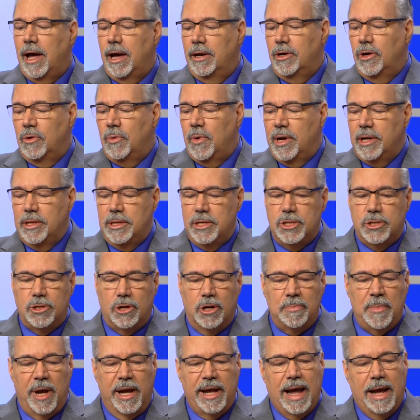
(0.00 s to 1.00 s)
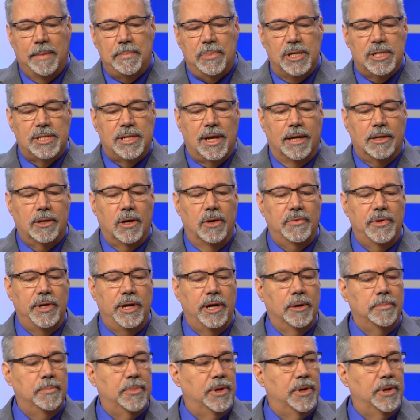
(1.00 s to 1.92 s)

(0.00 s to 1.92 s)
I don't want to disturb my Apple stock over here,